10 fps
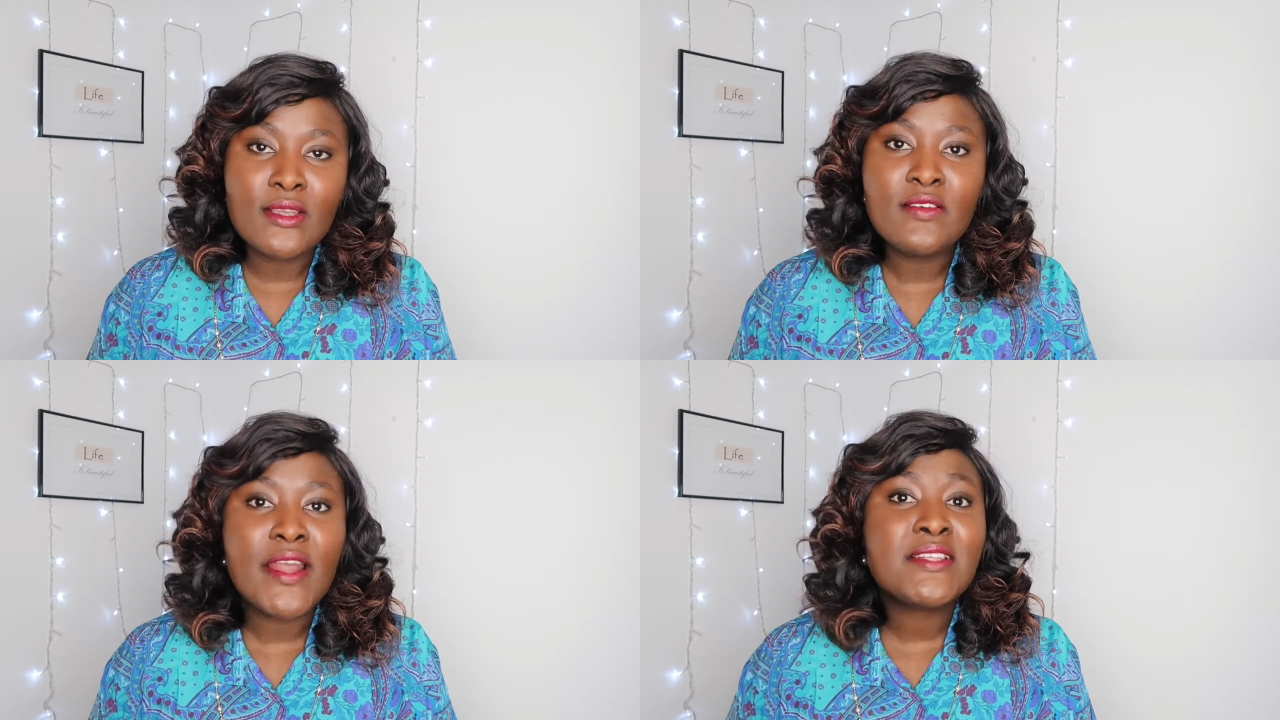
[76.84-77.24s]

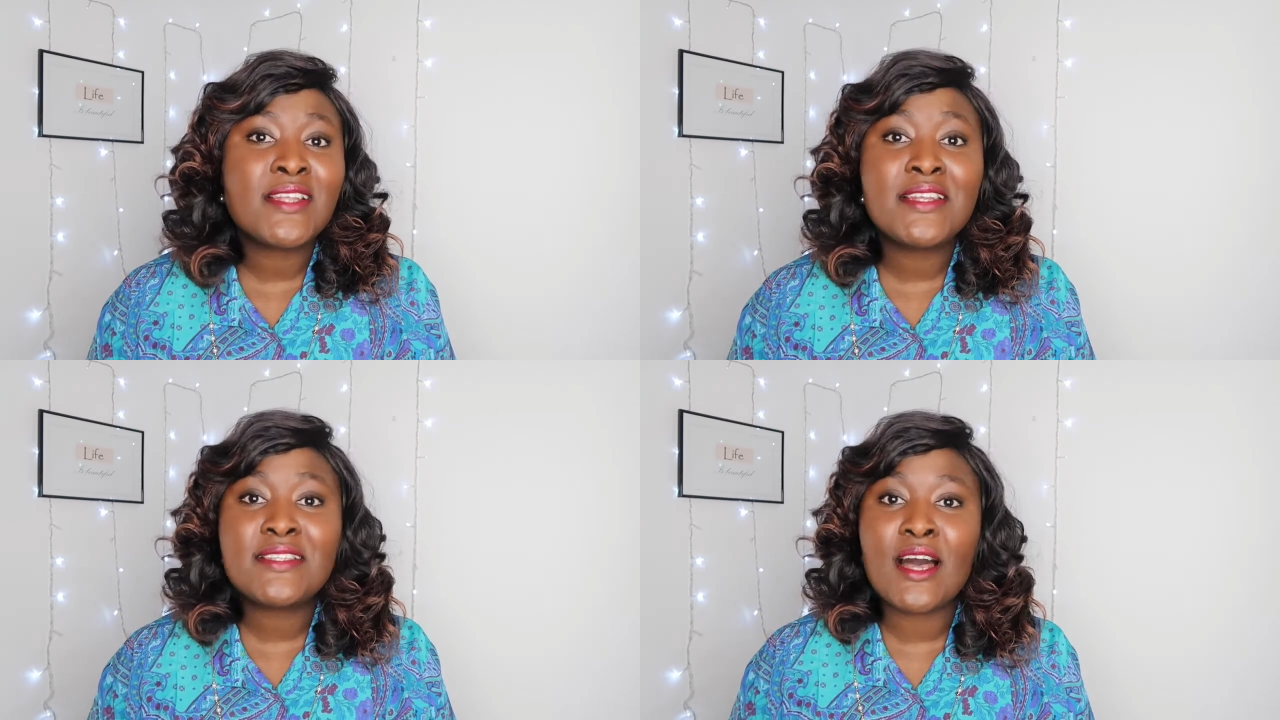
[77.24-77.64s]
Right, so
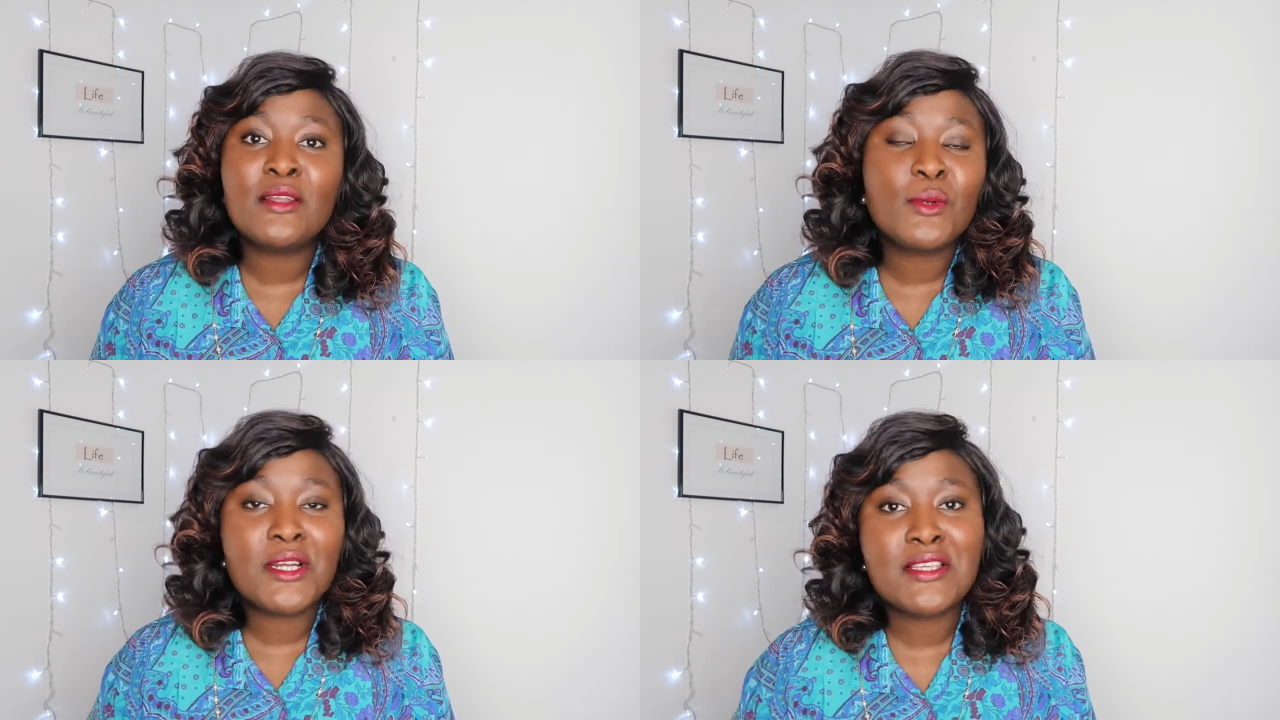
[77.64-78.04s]
that is how
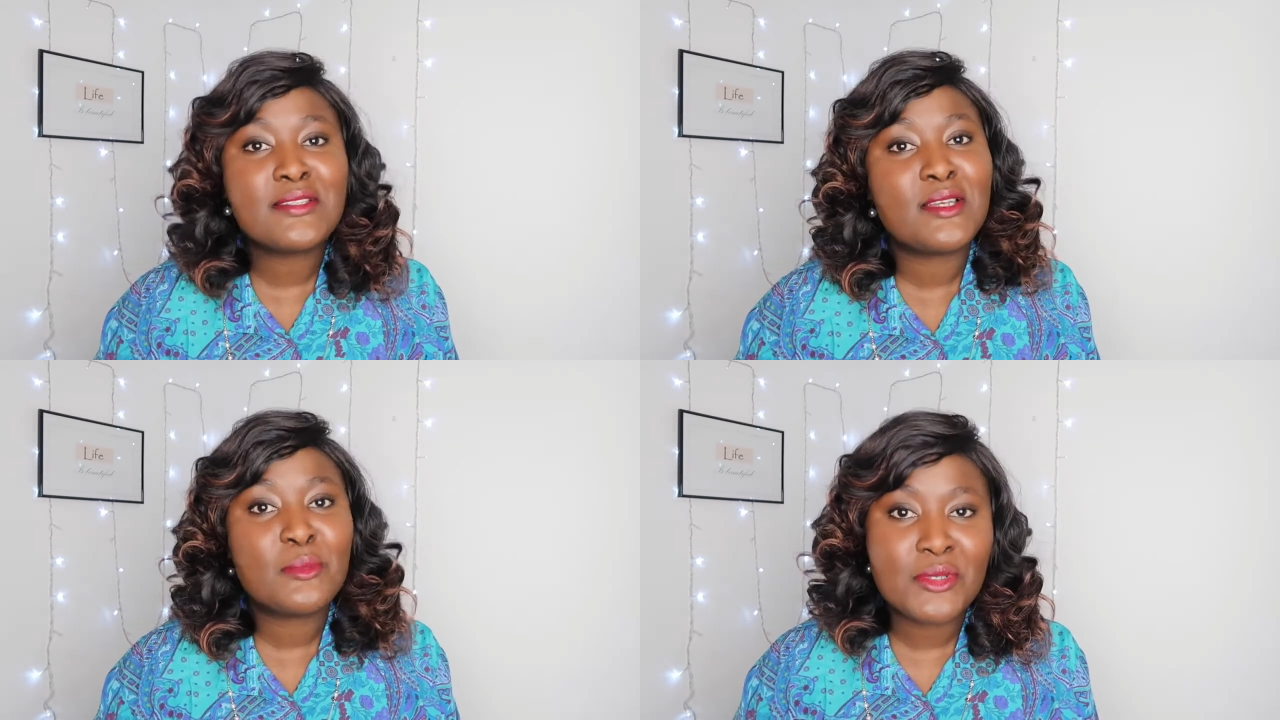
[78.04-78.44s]
the working
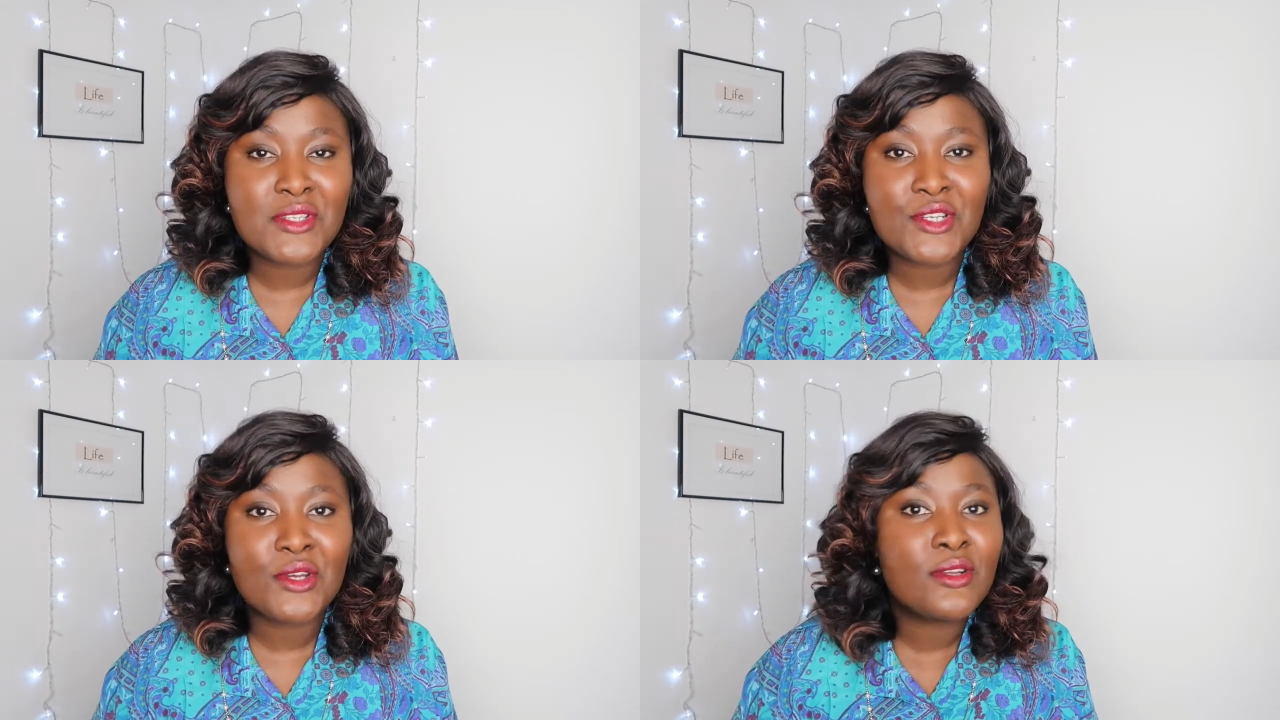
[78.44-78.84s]
student
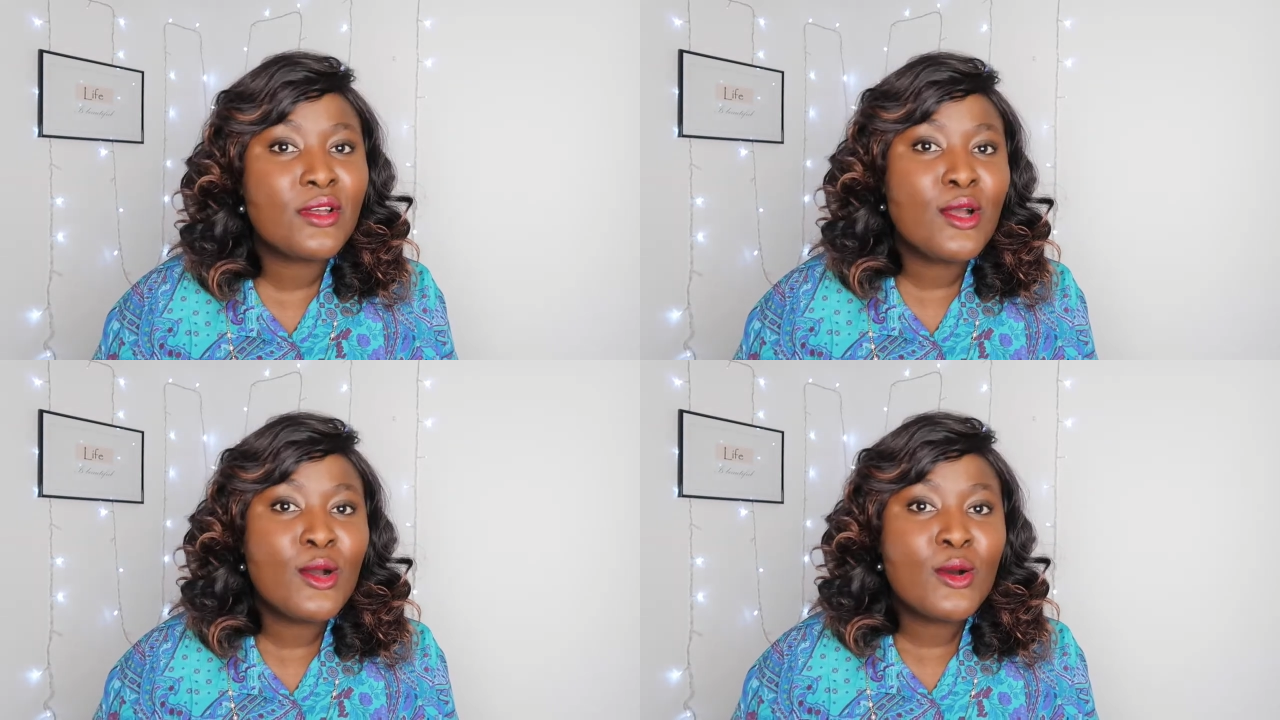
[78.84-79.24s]

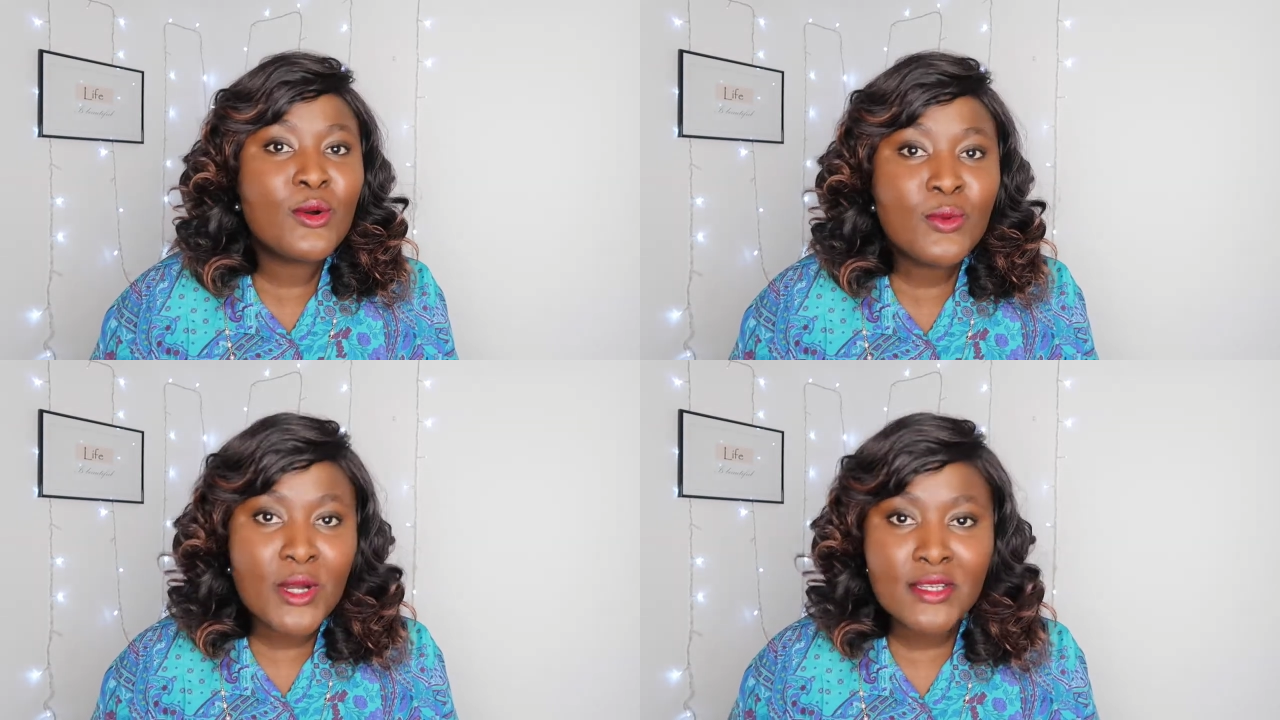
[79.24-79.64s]
position
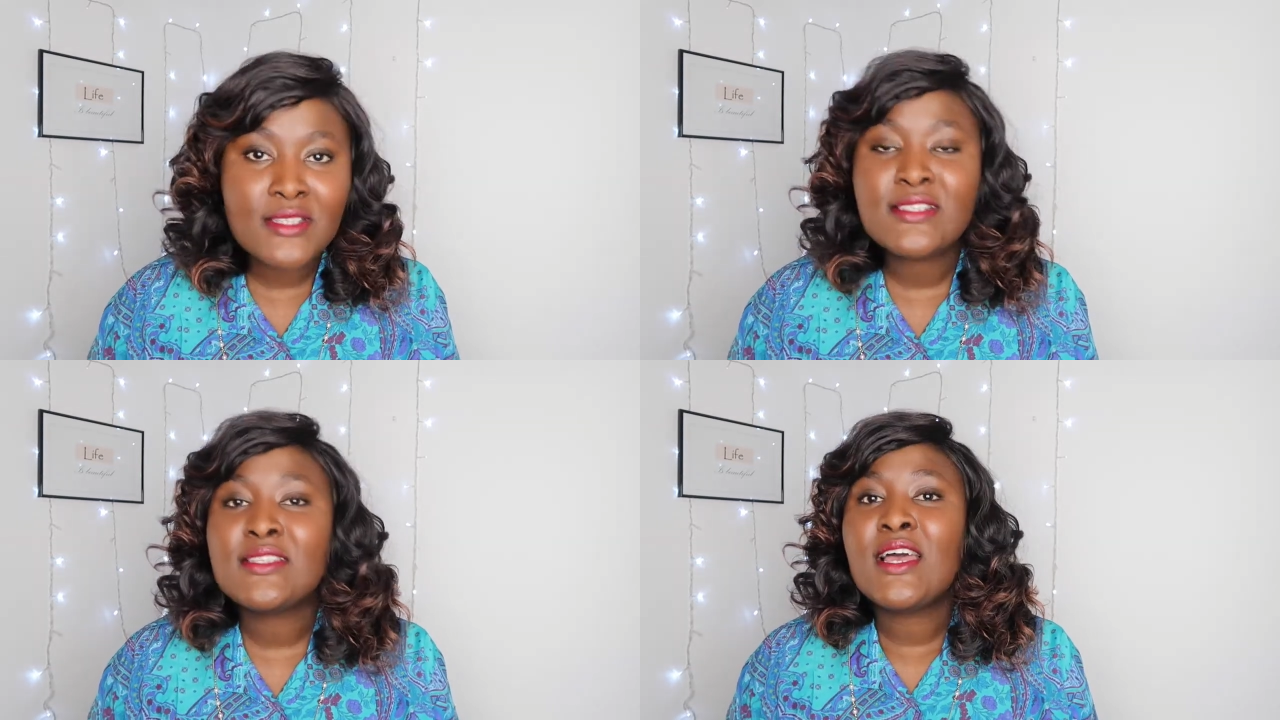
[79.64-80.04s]

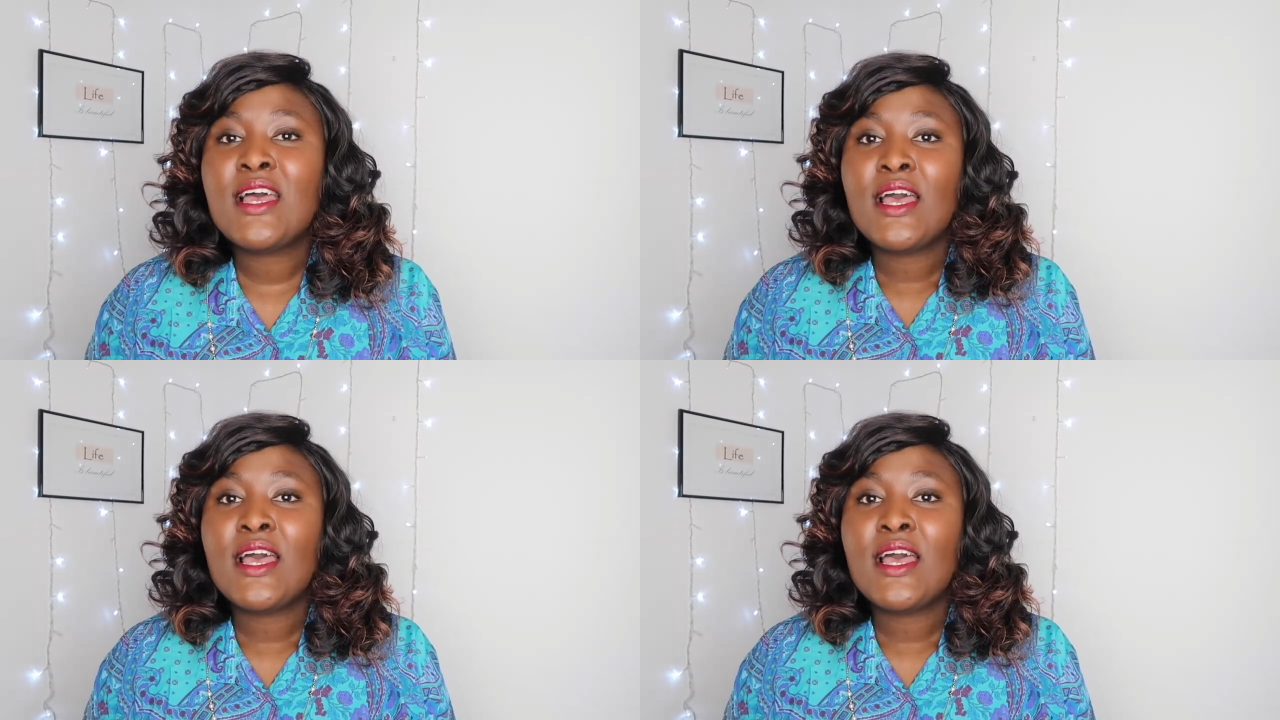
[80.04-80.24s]
works.